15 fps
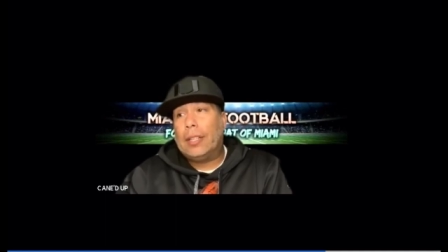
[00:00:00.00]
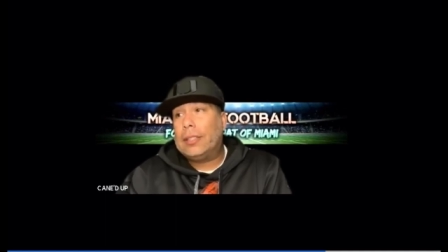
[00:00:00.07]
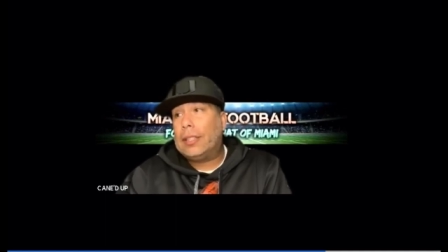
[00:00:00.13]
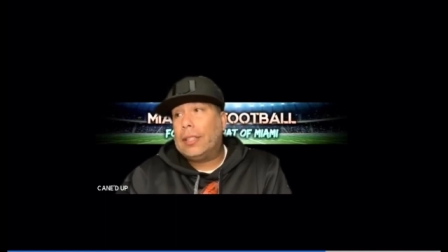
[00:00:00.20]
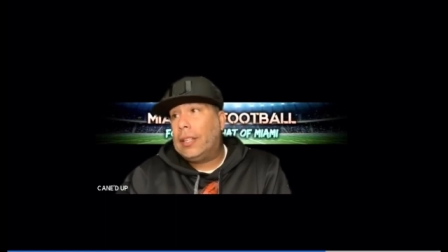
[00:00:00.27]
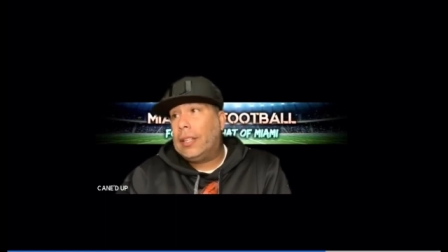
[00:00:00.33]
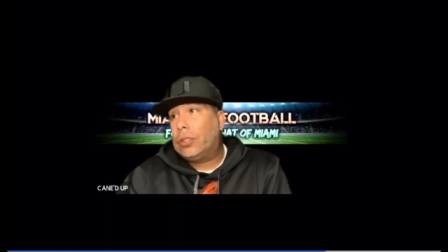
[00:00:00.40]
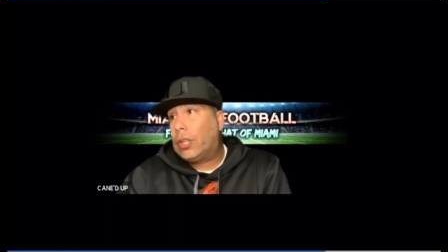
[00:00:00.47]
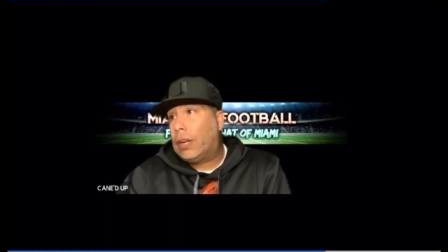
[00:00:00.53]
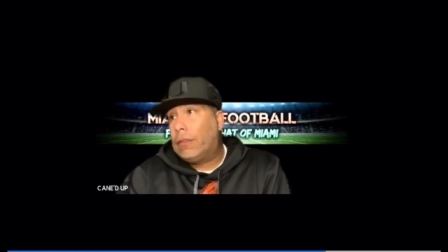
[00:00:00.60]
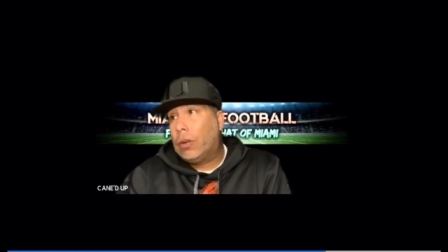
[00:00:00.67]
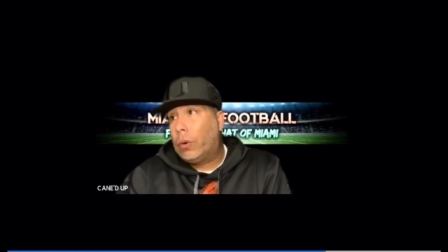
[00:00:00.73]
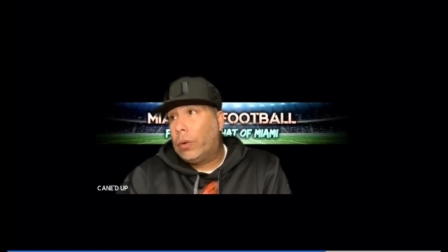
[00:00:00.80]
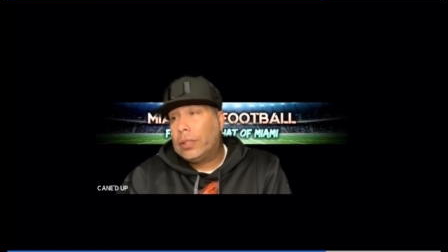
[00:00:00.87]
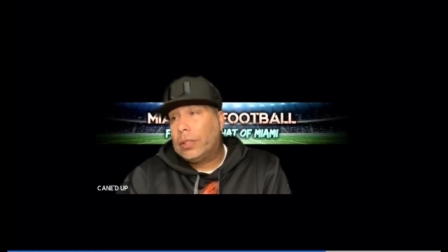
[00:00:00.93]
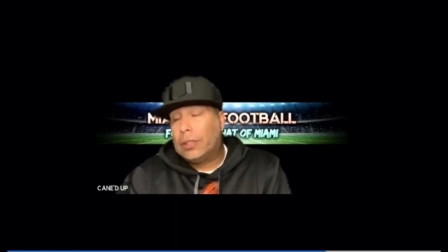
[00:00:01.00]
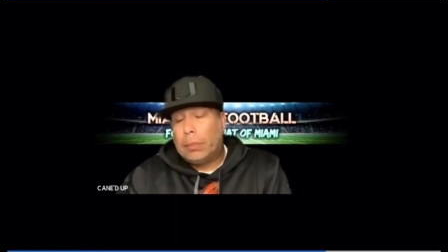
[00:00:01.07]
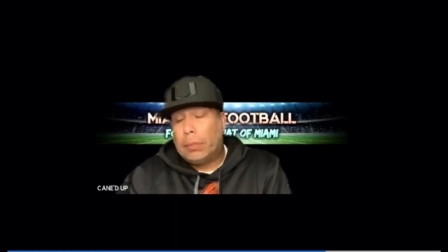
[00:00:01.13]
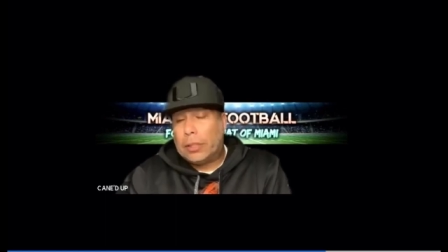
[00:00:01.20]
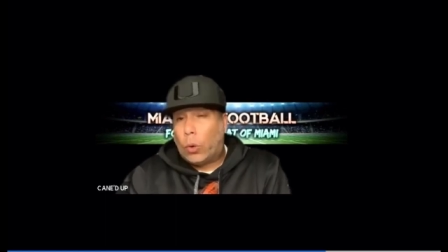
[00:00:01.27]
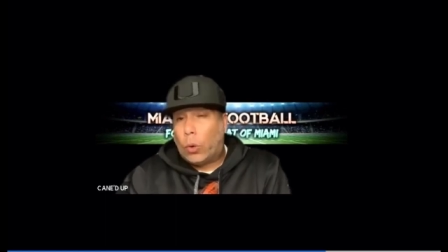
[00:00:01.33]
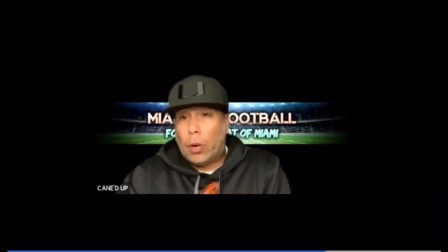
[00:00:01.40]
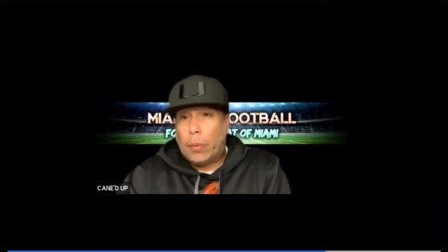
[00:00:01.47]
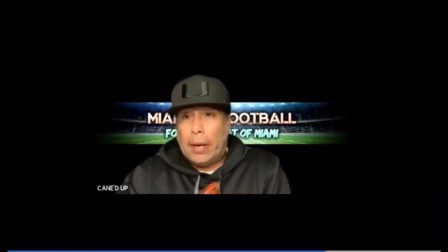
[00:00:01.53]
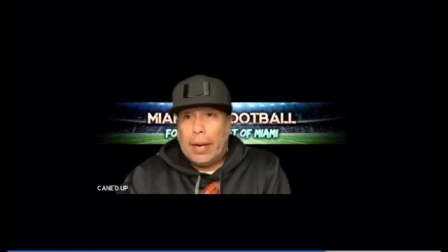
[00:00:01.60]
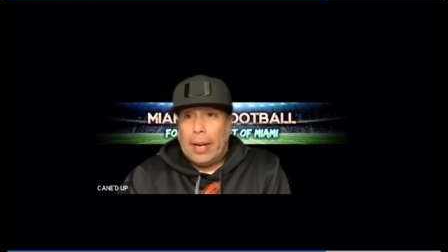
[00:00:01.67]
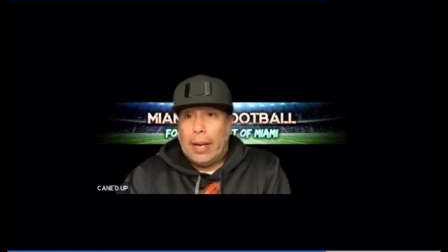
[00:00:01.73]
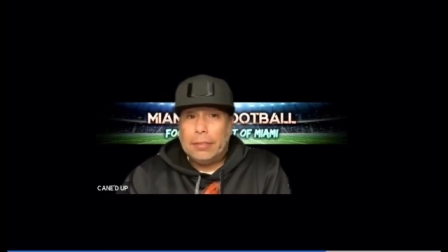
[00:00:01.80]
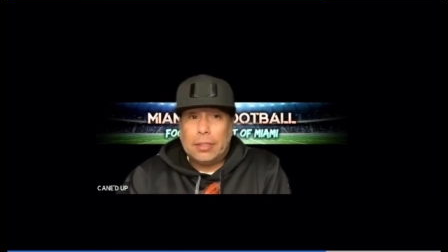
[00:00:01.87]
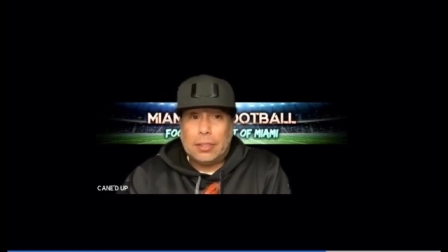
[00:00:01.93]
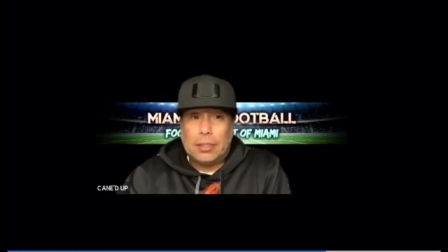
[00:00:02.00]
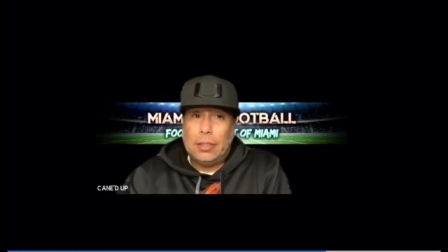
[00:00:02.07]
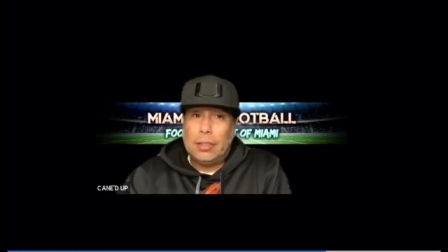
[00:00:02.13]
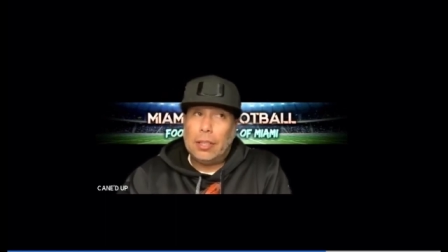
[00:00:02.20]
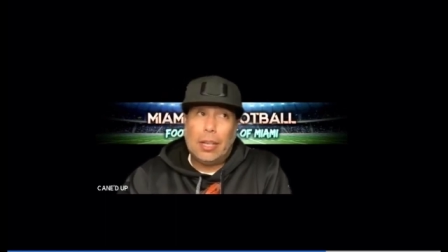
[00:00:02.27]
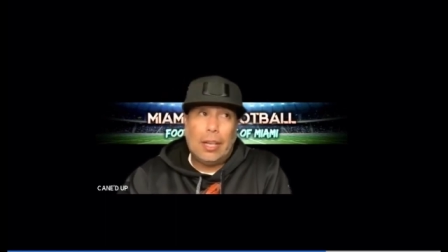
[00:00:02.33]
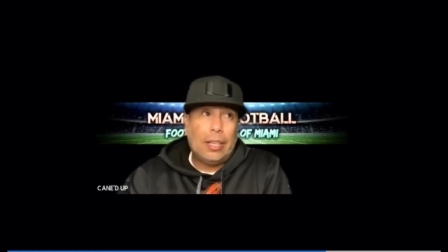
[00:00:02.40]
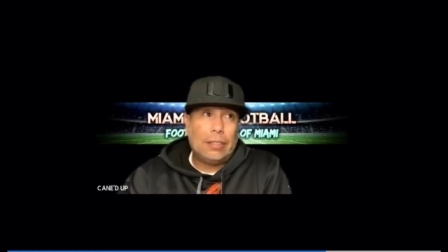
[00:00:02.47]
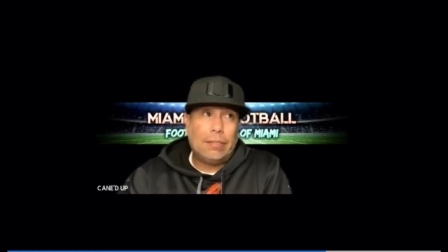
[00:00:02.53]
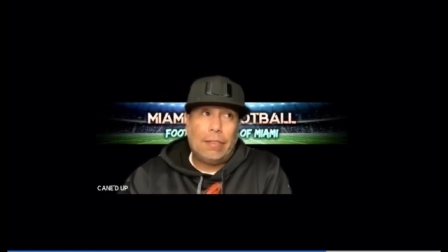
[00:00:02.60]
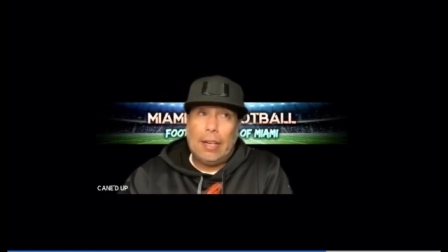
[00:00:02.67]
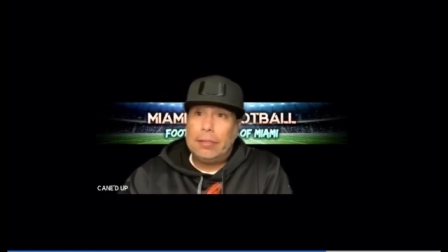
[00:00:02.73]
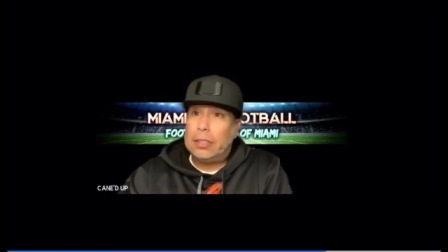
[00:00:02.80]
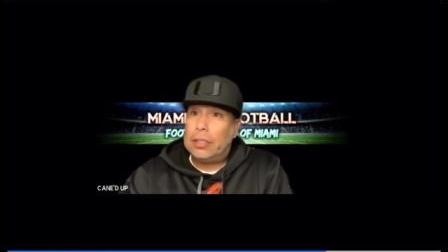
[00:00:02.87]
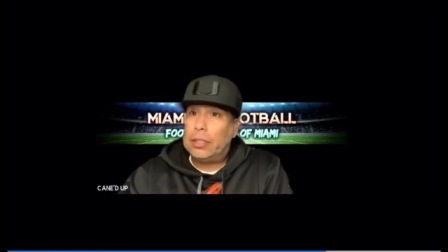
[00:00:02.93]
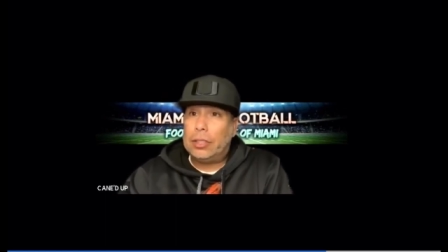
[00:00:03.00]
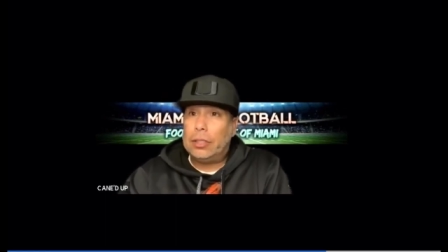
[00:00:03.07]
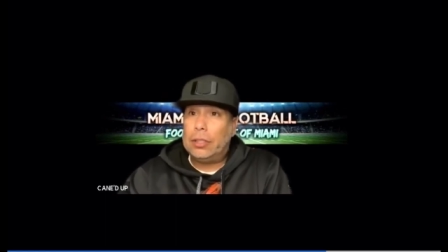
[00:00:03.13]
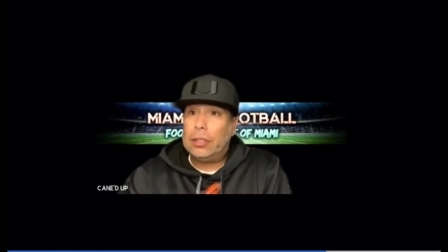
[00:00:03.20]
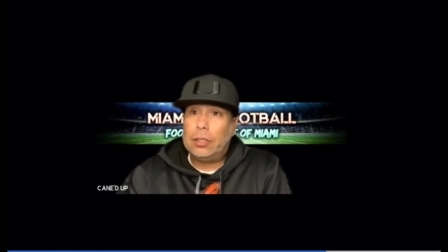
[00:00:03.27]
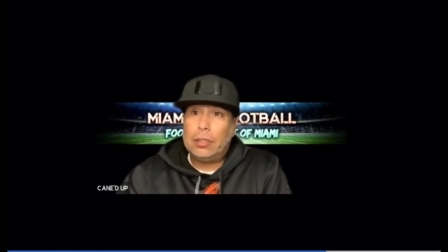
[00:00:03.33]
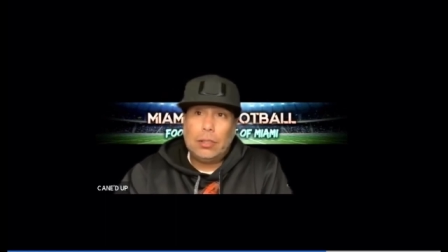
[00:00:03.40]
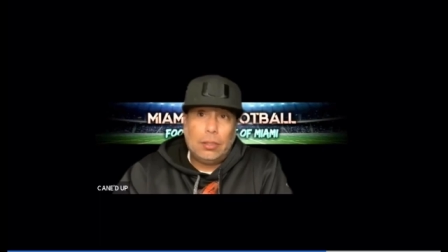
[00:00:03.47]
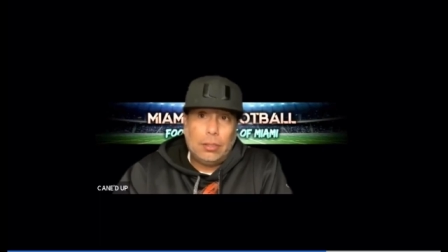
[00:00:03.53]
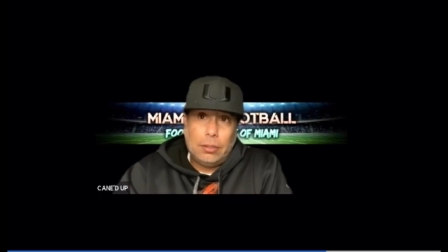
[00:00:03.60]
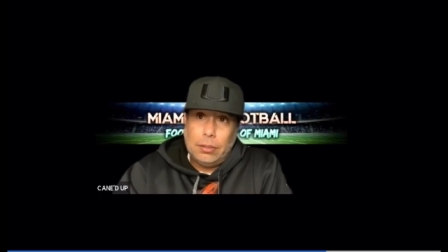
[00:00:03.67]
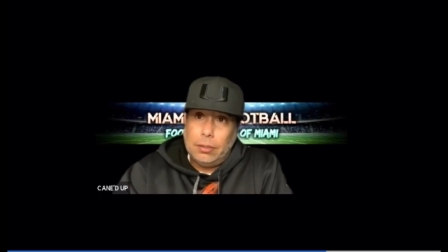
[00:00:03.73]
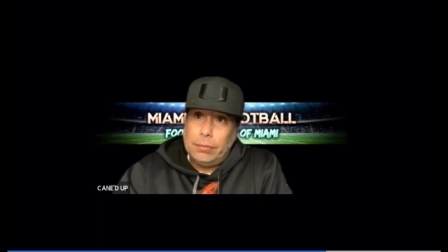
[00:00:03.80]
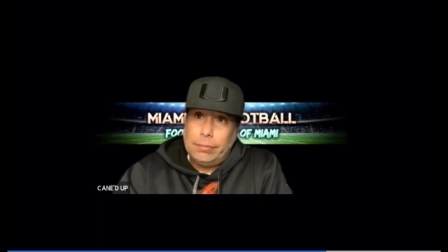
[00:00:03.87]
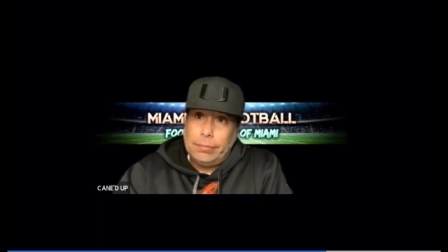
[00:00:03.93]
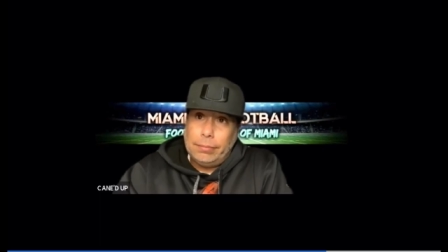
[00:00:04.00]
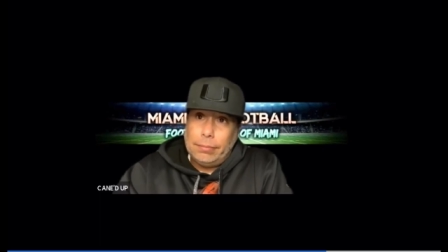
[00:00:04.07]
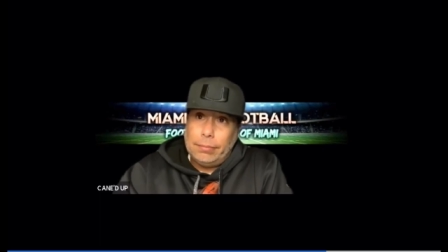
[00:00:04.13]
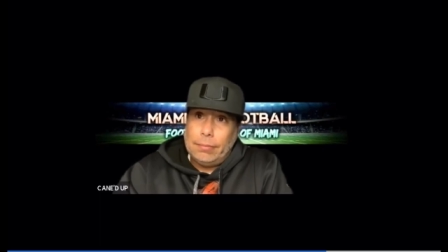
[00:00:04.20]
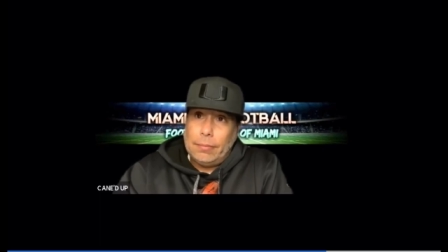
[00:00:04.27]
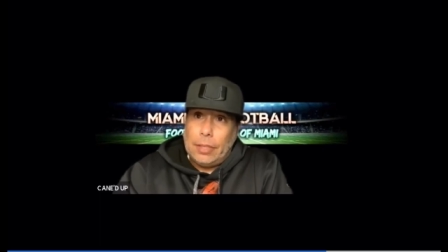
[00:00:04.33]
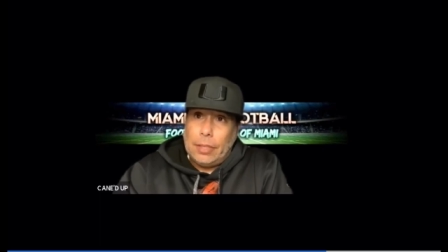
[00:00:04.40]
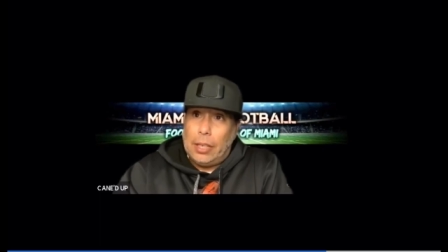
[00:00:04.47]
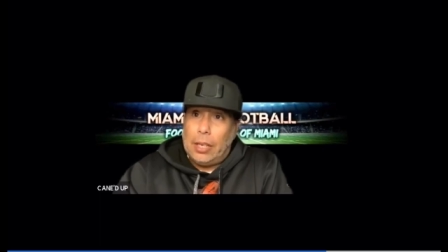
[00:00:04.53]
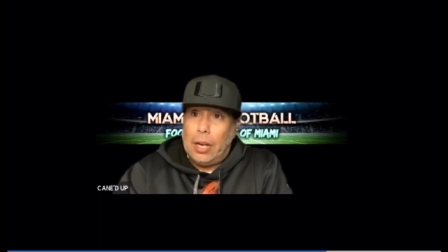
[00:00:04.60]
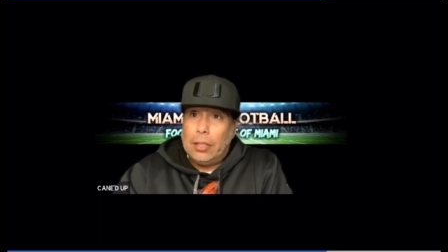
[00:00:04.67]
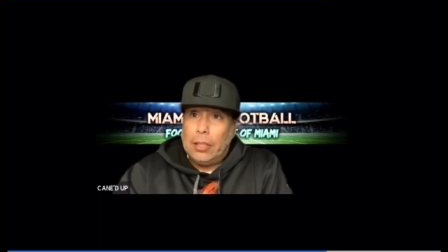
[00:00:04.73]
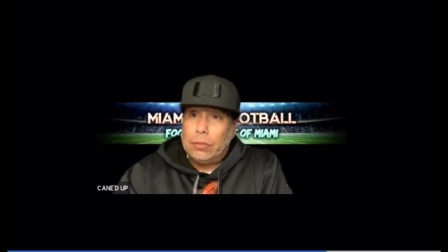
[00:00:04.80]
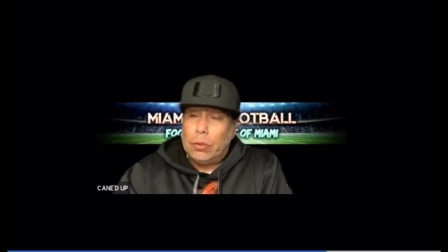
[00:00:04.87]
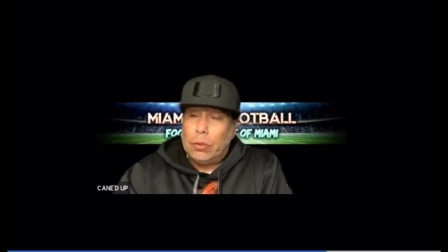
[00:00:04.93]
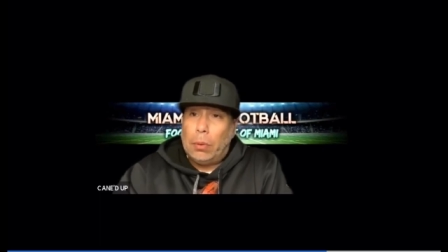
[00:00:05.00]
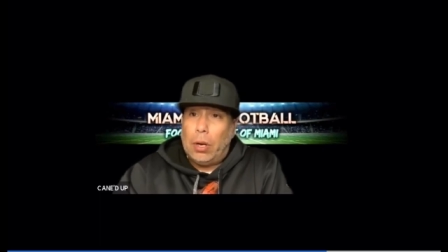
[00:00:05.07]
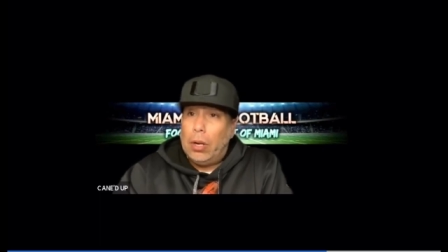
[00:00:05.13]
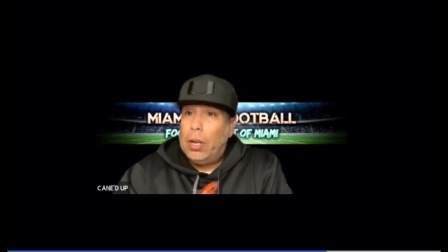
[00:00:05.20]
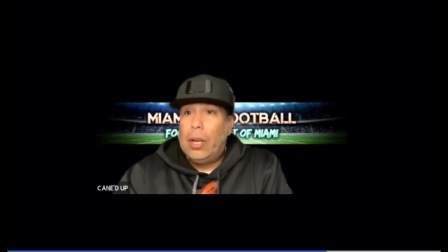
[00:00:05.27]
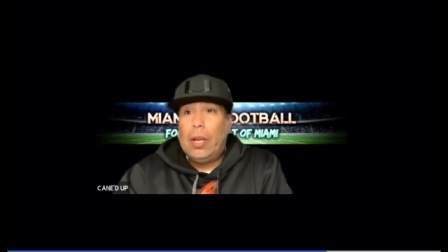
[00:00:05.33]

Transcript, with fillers: I think Trevor Lawrence is the best quarterback I've seen in the last five, six years in college wow. football.